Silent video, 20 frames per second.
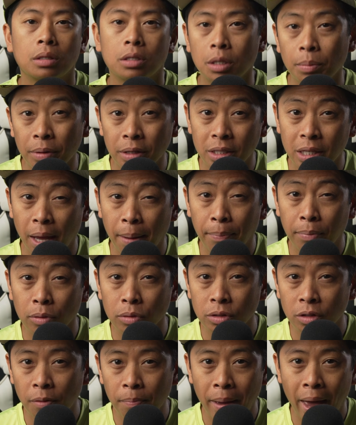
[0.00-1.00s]
Some
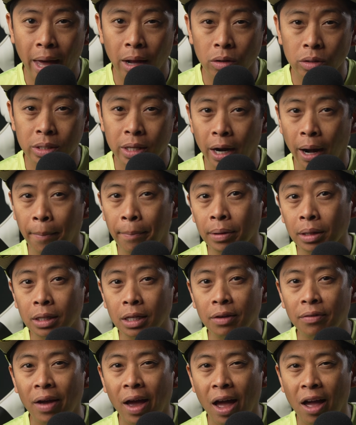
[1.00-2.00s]
examples of paddles that I
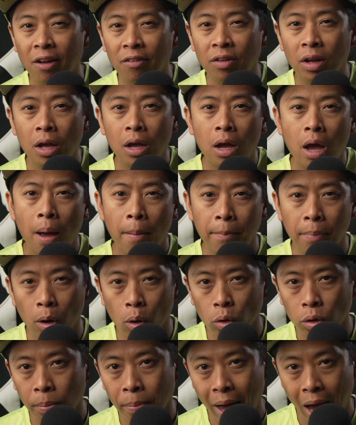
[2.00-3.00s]
believe have
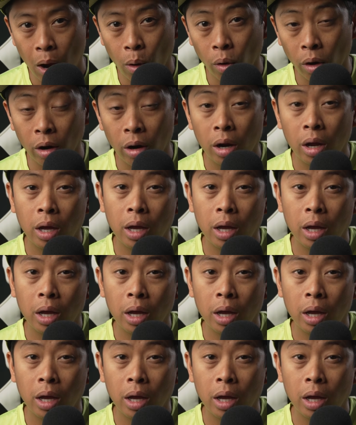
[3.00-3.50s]
both power